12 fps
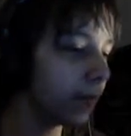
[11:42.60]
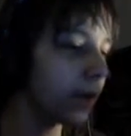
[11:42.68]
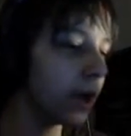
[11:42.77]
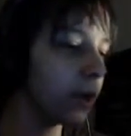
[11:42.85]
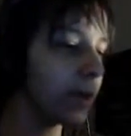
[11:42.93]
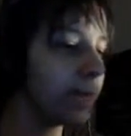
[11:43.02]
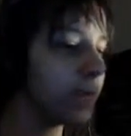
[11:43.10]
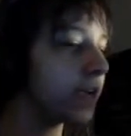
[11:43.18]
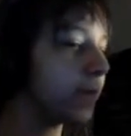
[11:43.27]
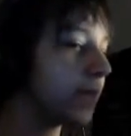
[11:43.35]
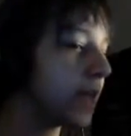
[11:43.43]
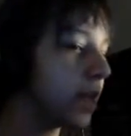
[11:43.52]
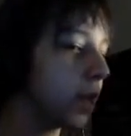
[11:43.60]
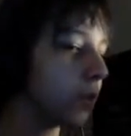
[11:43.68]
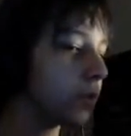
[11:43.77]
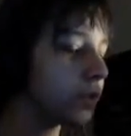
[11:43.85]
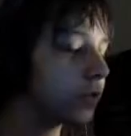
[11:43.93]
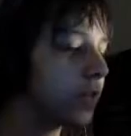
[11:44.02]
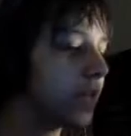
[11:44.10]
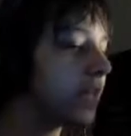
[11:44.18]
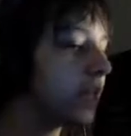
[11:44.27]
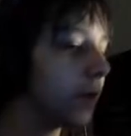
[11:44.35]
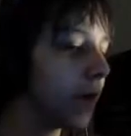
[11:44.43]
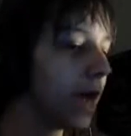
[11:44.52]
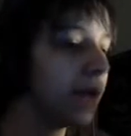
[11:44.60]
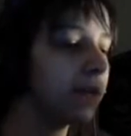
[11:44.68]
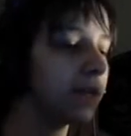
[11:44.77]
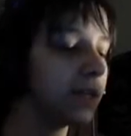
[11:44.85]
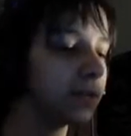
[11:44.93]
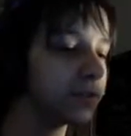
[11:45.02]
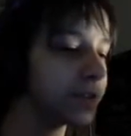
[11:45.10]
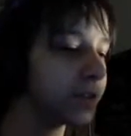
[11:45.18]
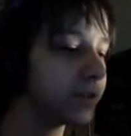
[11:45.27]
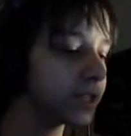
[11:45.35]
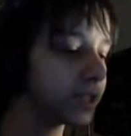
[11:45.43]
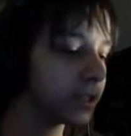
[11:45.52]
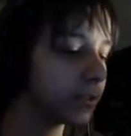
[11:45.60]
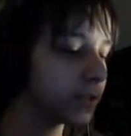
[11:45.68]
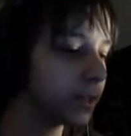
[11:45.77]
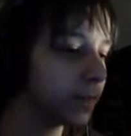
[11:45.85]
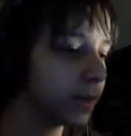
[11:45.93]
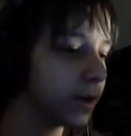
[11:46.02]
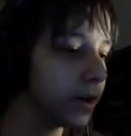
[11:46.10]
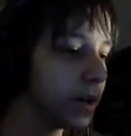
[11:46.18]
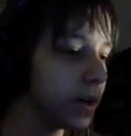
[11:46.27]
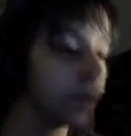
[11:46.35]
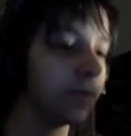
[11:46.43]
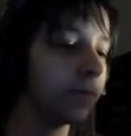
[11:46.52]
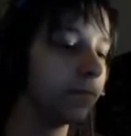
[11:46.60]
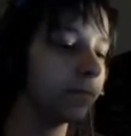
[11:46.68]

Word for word: I don't want to pick up that note. Screw that note. I don't like those notes. Those can burn in hell.